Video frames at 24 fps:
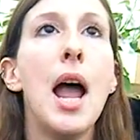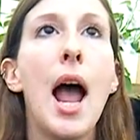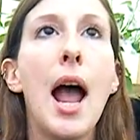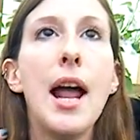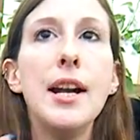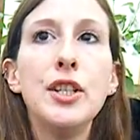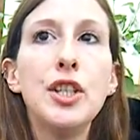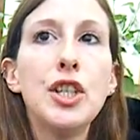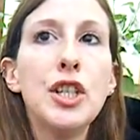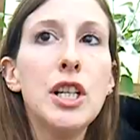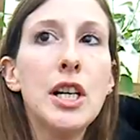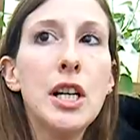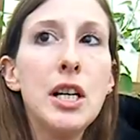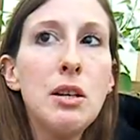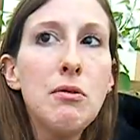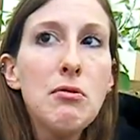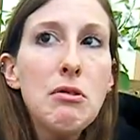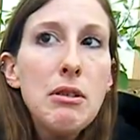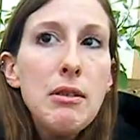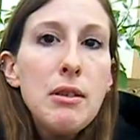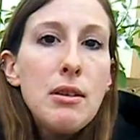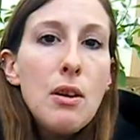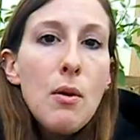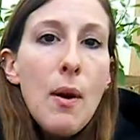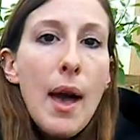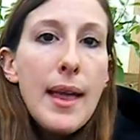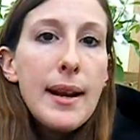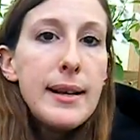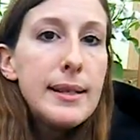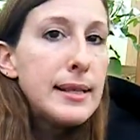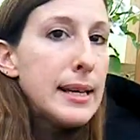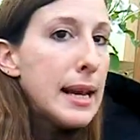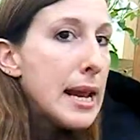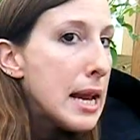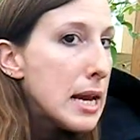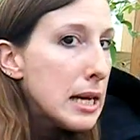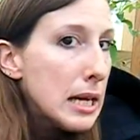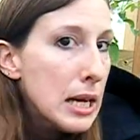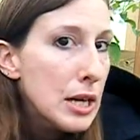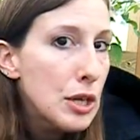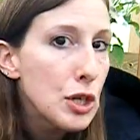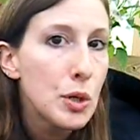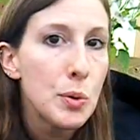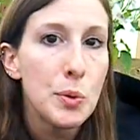and she didn't really know how to take it.